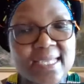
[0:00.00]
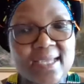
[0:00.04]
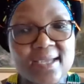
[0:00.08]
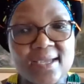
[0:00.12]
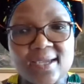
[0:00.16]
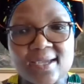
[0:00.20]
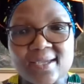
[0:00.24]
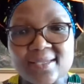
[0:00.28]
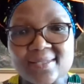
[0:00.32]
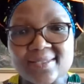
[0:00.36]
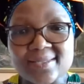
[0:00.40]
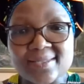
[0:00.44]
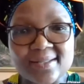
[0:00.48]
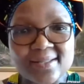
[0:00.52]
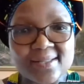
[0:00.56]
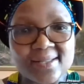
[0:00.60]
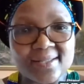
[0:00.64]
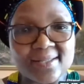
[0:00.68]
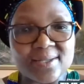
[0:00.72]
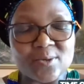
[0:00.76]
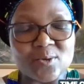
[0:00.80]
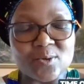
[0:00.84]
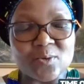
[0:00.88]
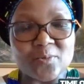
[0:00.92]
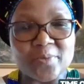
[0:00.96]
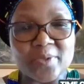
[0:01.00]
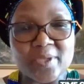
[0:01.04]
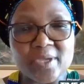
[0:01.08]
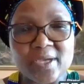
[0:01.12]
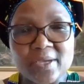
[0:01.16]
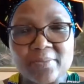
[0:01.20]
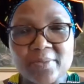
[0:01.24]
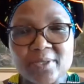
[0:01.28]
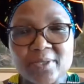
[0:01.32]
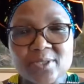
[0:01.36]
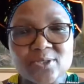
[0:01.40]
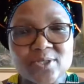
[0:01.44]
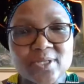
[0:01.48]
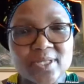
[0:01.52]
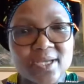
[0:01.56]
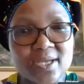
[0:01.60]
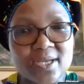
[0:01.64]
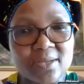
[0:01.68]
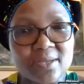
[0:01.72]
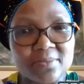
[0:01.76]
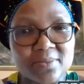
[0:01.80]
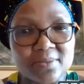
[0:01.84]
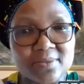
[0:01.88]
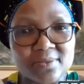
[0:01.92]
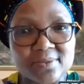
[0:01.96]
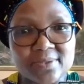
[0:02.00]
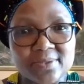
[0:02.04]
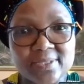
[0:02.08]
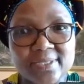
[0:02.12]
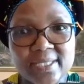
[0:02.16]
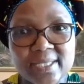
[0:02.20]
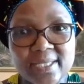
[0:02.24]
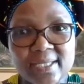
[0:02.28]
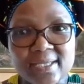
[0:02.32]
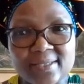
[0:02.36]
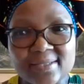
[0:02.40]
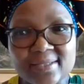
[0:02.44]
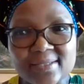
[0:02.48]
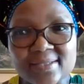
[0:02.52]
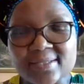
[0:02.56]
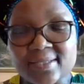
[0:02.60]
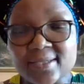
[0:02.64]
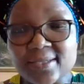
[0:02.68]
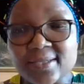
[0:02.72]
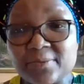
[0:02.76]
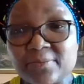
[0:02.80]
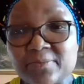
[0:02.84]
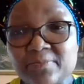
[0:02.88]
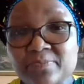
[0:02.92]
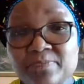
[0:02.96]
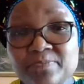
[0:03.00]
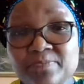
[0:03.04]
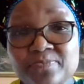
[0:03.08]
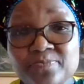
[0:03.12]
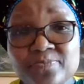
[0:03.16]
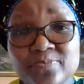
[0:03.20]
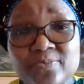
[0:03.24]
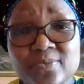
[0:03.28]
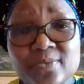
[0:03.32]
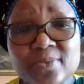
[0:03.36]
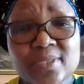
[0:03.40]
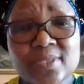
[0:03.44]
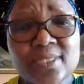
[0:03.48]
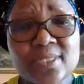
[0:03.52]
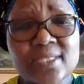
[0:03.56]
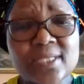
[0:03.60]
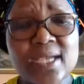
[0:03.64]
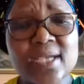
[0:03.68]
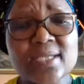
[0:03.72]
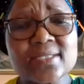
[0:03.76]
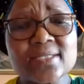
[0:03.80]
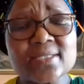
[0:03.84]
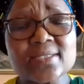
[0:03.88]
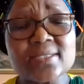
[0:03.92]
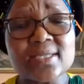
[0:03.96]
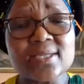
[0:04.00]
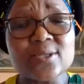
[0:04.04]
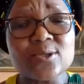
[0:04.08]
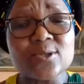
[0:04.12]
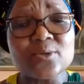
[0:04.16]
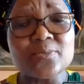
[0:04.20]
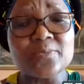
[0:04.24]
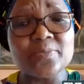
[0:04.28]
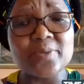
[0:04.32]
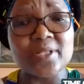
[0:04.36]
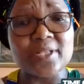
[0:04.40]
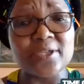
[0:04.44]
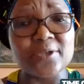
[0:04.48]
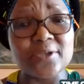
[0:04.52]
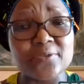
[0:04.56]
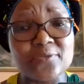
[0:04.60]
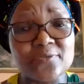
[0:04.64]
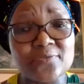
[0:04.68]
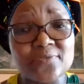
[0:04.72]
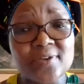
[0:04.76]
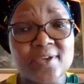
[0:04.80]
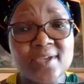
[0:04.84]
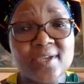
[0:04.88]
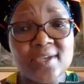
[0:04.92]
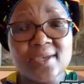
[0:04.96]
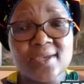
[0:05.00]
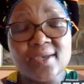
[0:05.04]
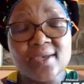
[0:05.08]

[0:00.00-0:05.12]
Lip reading: I'm actually humbled, and I just cannot believe